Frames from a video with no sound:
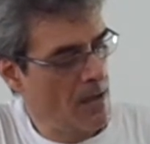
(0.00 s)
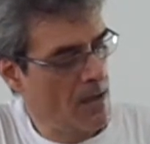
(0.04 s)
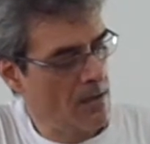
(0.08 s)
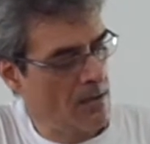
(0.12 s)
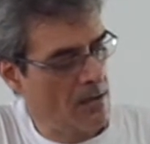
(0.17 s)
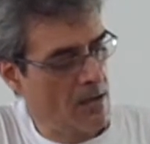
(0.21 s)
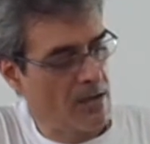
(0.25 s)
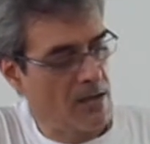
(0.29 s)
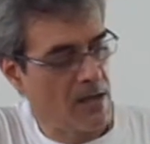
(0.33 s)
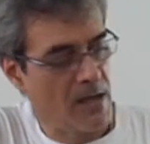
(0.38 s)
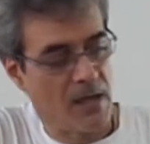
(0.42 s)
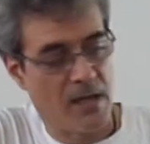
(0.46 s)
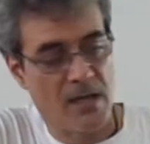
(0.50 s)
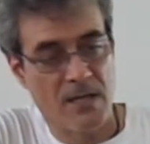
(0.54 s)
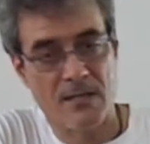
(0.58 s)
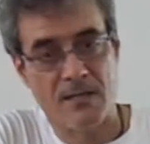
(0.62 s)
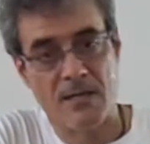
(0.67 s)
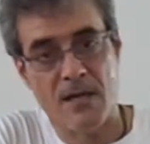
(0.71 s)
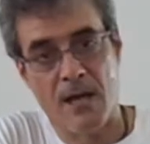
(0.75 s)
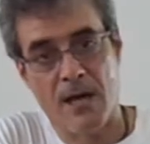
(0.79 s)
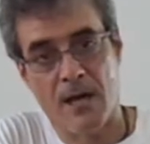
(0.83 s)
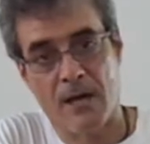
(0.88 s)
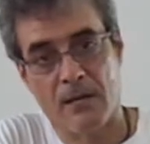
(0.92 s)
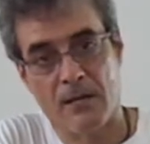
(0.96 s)
The thing is
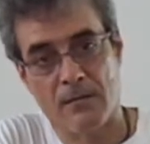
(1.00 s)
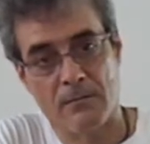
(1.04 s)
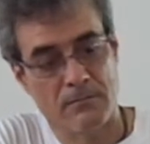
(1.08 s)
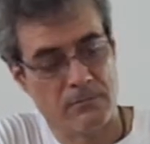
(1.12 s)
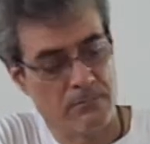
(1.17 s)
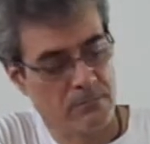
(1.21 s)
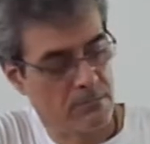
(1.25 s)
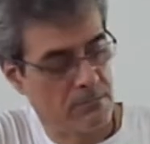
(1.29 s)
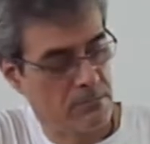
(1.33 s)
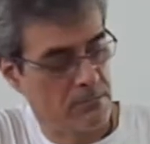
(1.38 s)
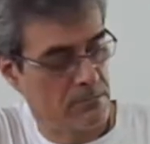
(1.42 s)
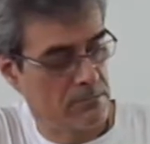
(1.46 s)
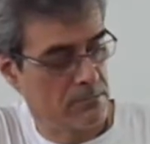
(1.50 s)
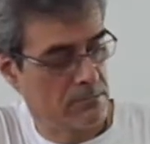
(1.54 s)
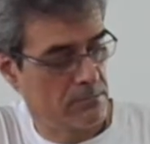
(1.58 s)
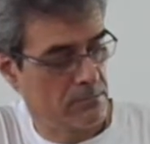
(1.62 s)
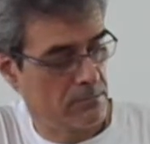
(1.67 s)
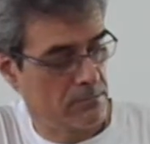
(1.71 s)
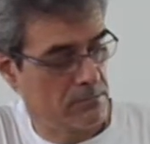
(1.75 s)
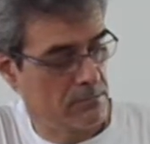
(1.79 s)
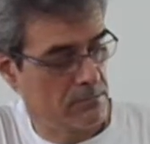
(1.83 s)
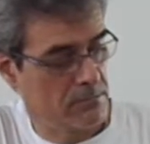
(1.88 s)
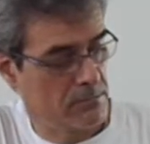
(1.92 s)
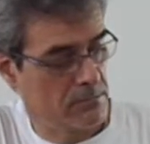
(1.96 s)
that,
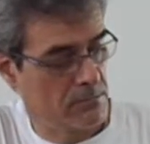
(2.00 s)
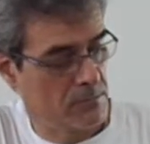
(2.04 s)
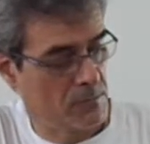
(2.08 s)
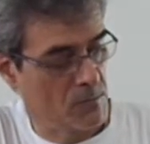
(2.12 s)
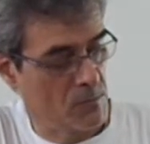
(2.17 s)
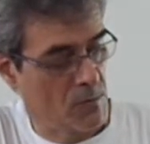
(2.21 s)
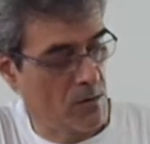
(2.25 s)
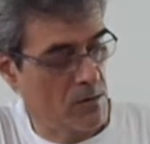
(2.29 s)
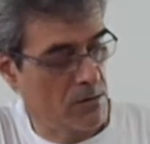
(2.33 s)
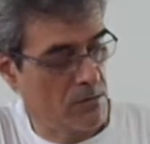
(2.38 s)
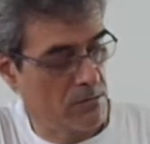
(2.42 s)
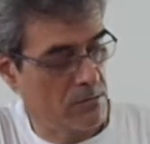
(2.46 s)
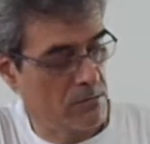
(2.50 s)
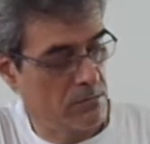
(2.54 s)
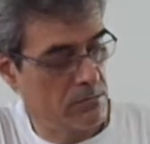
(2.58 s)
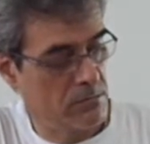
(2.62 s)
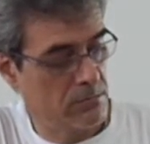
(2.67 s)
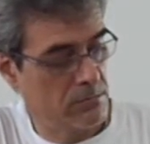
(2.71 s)
well,